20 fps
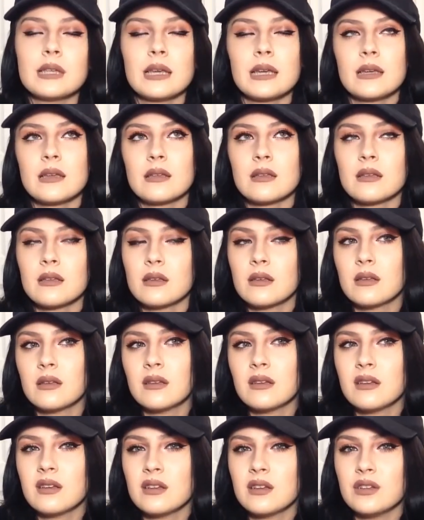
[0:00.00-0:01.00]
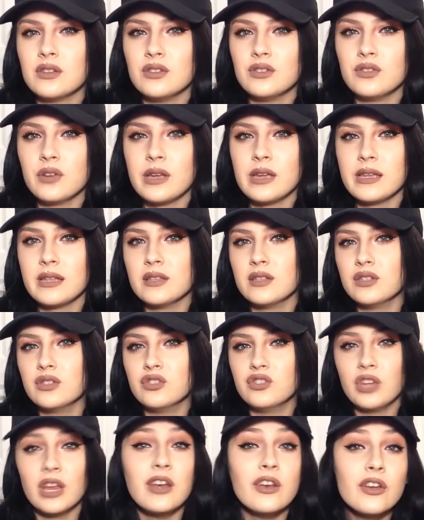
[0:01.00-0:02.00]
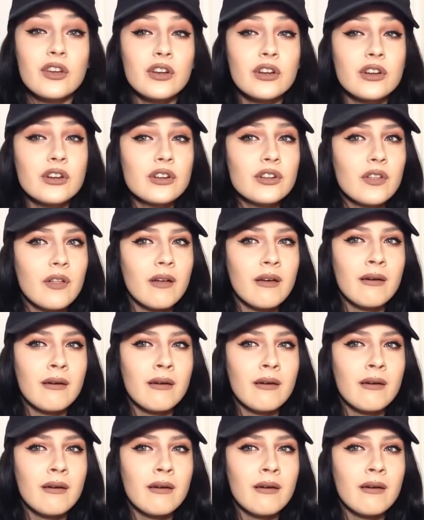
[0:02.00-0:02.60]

like, transgender?